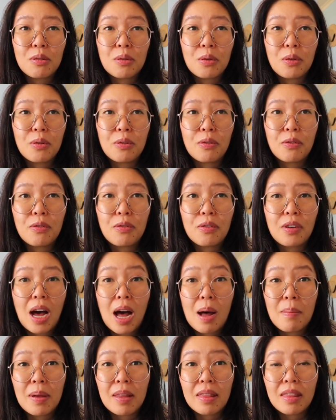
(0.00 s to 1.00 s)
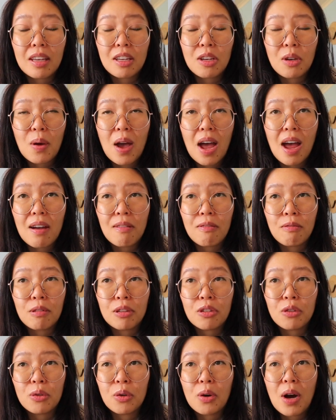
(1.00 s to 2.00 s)
sort of garment that you have
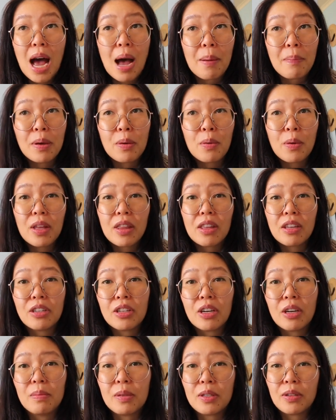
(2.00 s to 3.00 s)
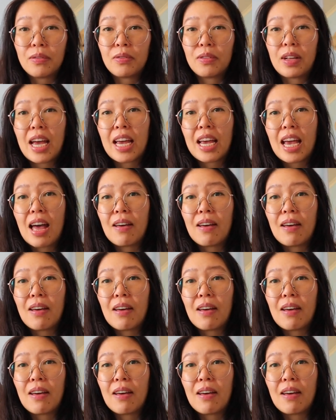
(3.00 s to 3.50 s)
which you're happy with in terms of like